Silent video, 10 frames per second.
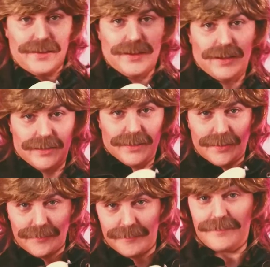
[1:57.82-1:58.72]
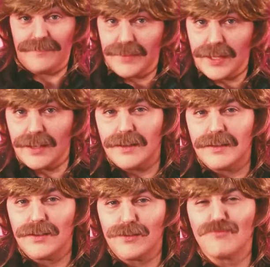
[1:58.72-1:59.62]
reins of my own career and
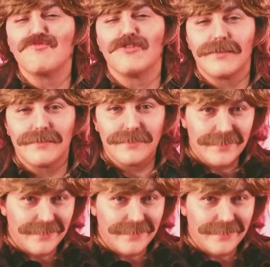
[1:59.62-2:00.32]
my writing